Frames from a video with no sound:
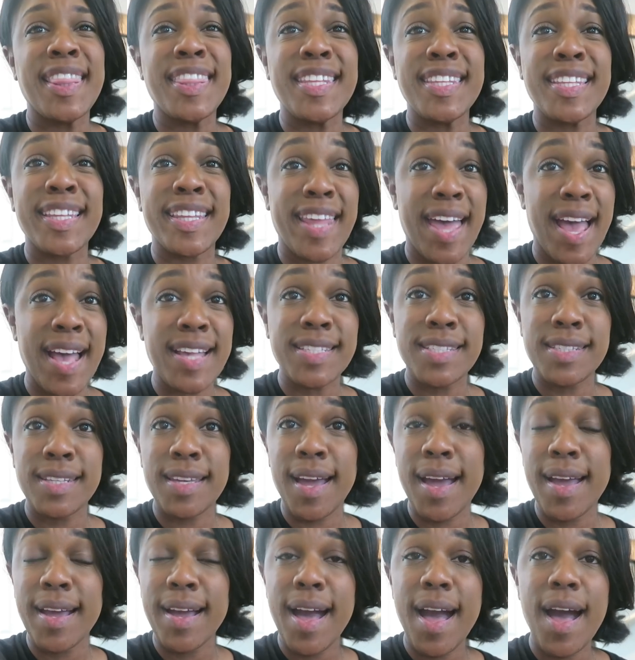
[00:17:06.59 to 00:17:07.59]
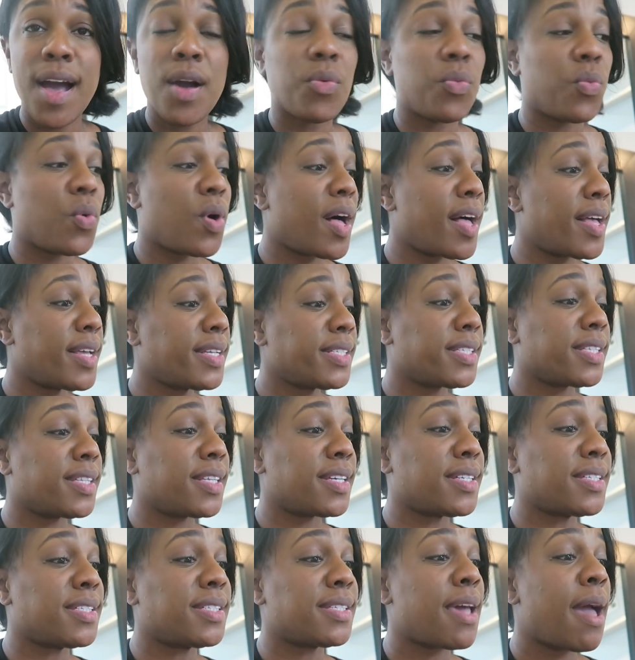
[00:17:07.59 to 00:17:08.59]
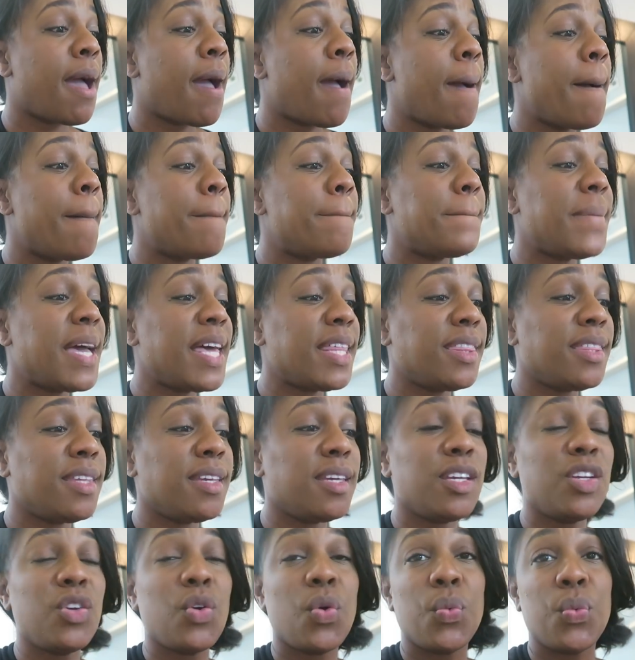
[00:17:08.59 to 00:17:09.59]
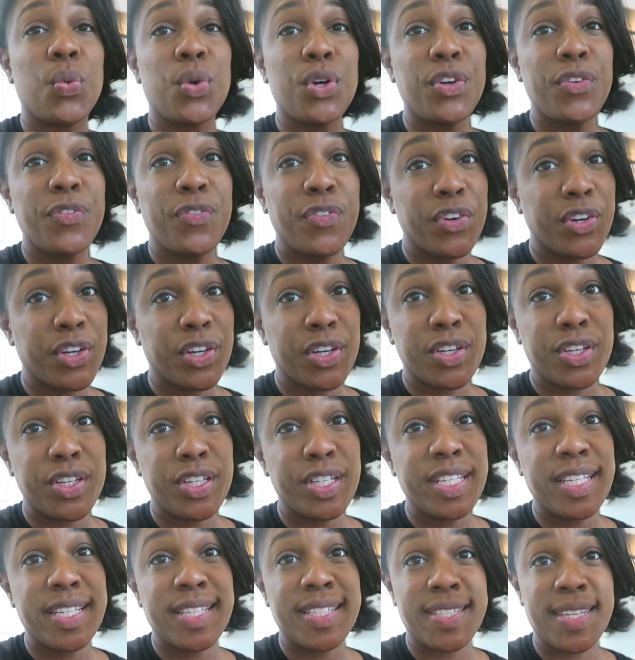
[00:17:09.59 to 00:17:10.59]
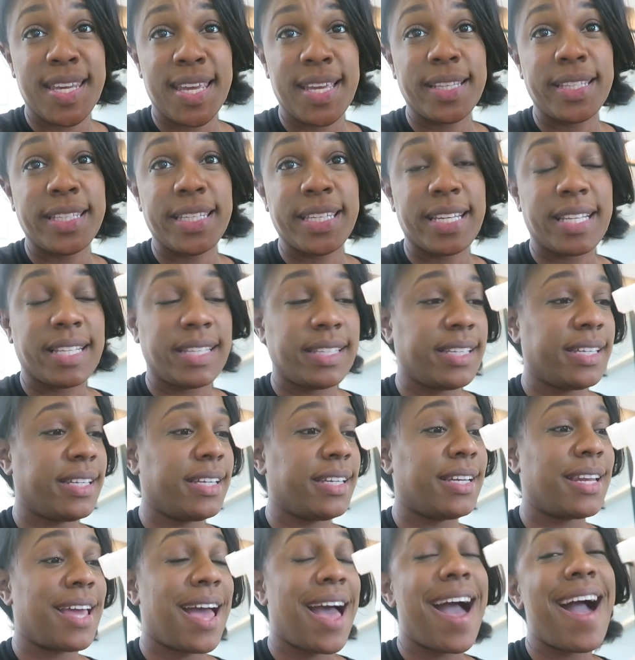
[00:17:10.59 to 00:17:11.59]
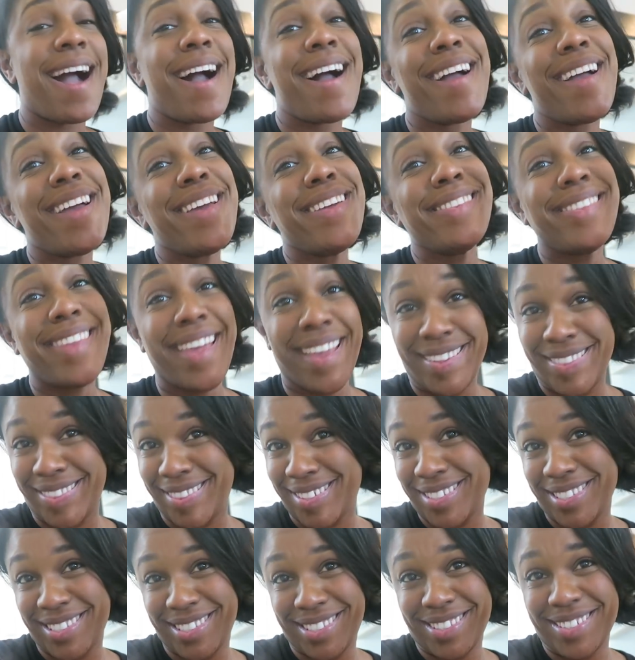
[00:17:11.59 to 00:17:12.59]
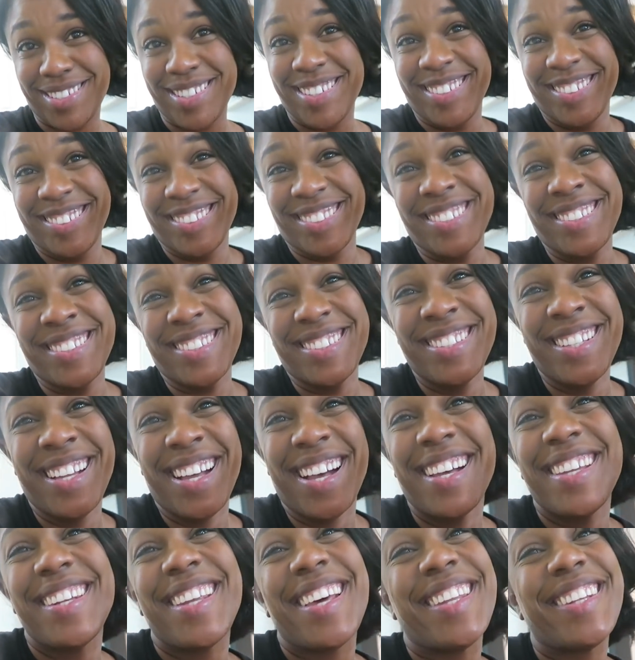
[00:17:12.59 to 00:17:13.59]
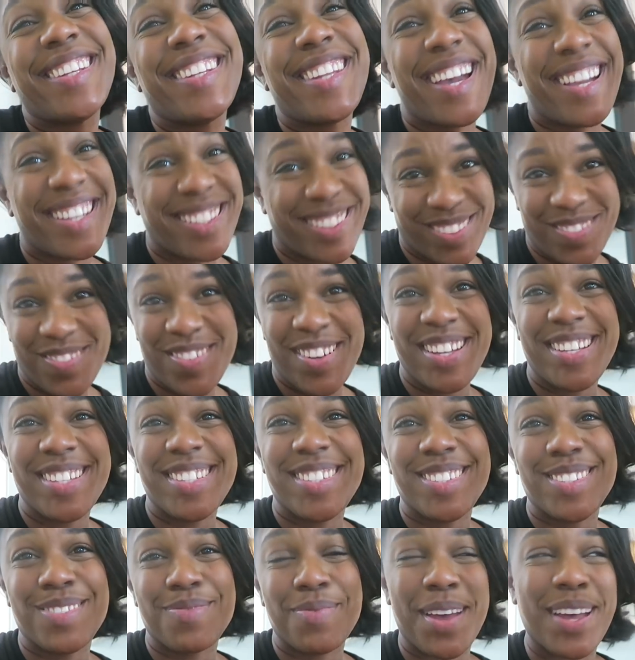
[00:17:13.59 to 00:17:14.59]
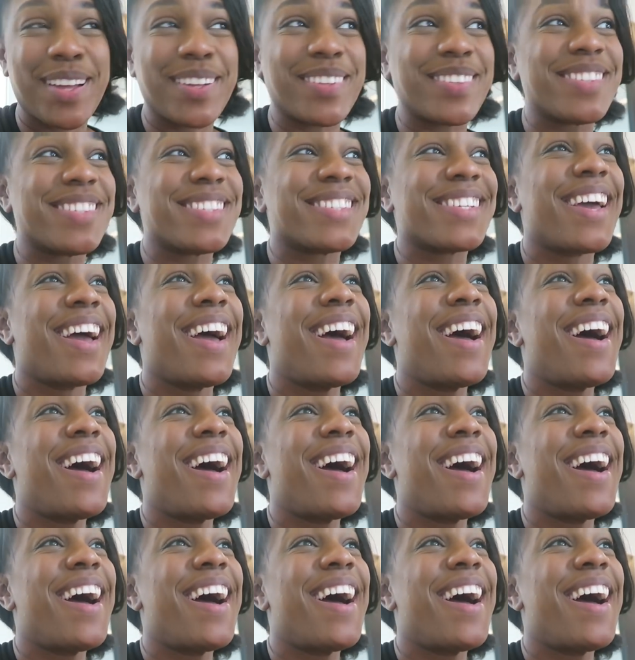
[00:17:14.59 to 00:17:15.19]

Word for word: And then the last thing I got was this Method Wood for Good Daily Clean. I like this and I like the way it smells.